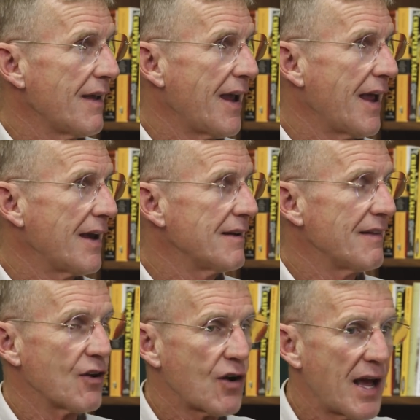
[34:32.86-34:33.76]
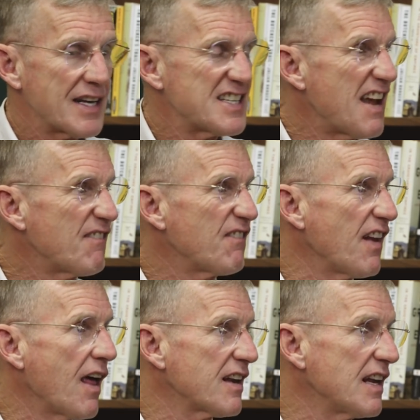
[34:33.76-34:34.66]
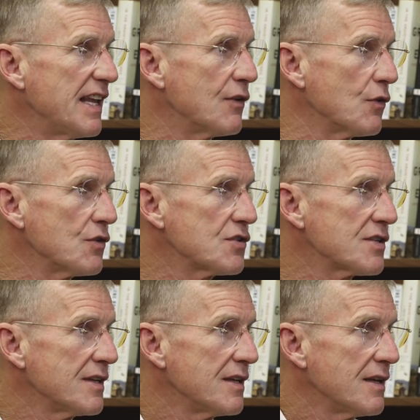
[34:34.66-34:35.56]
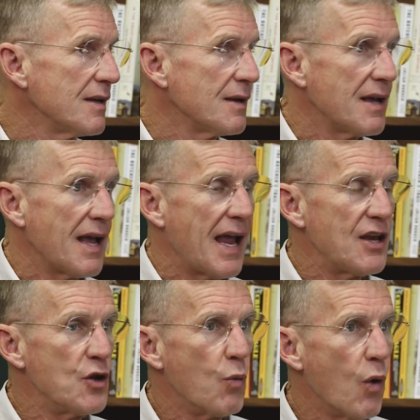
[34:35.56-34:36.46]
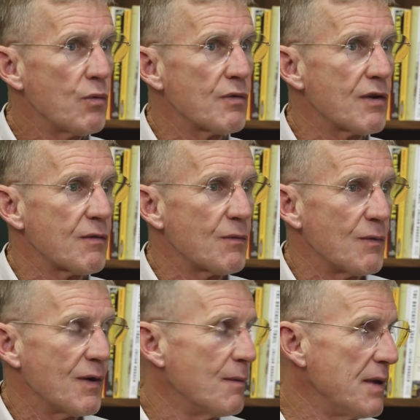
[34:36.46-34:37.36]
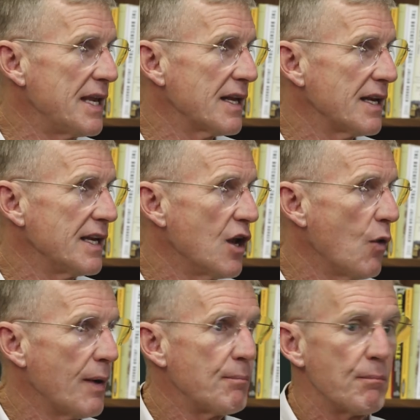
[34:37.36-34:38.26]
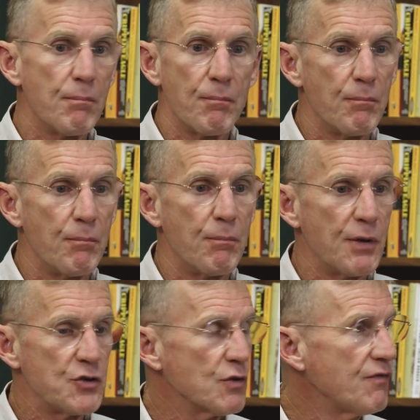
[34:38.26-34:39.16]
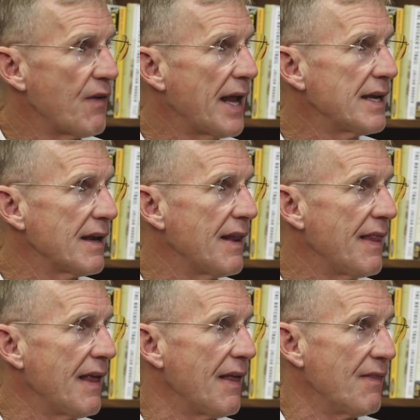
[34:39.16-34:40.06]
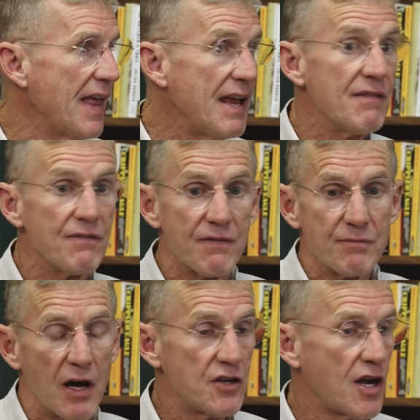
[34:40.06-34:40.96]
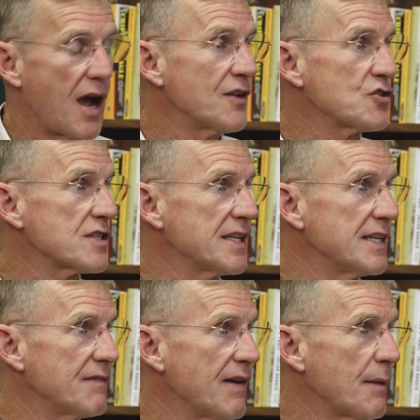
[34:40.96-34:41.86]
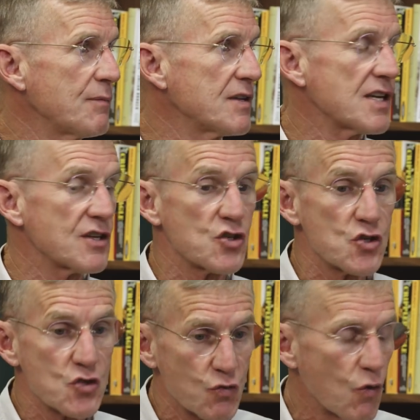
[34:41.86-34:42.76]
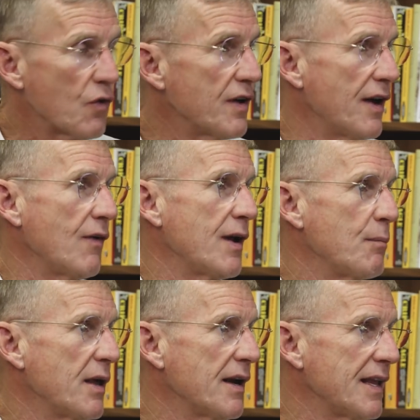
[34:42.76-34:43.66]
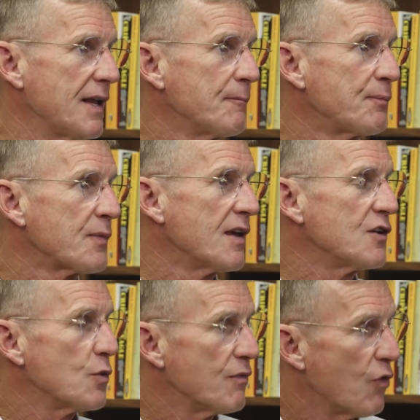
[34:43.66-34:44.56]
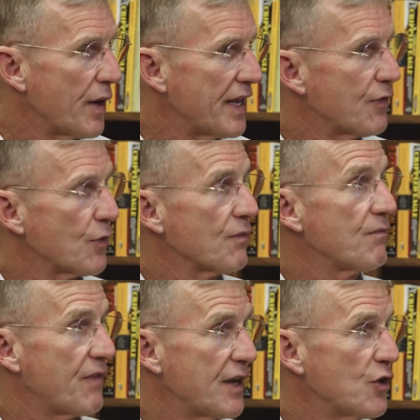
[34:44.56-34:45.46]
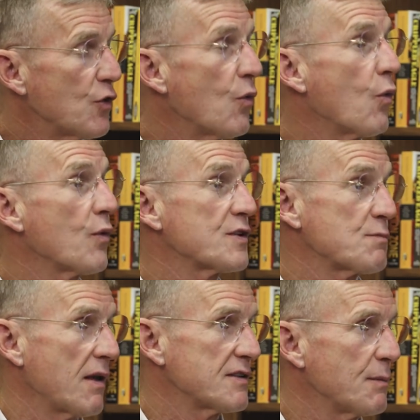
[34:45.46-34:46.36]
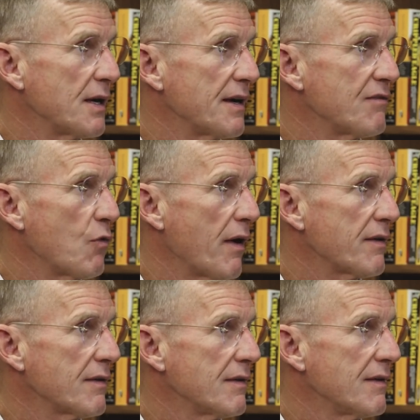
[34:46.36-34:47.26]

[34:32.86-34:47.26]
And they're kind of Teflon leaders, and you won't immediately know it, but you'll find it, and, and they've unconsciously developed this extraordinary ability to avoid either failure or responsibility for it.